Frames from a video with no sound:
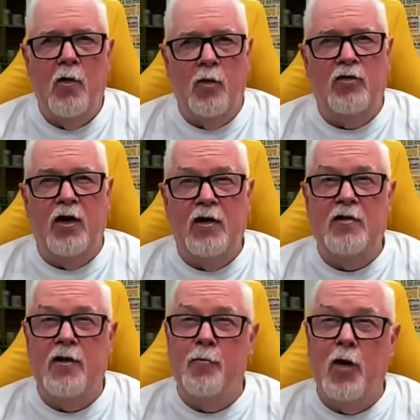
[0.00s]
which
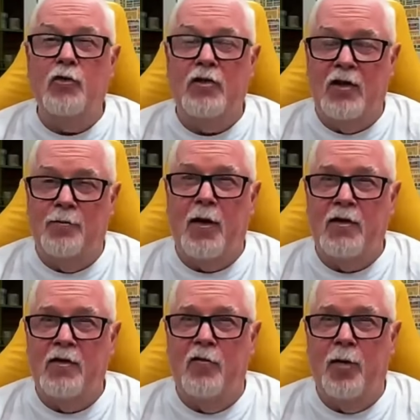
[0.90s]
is the most expensive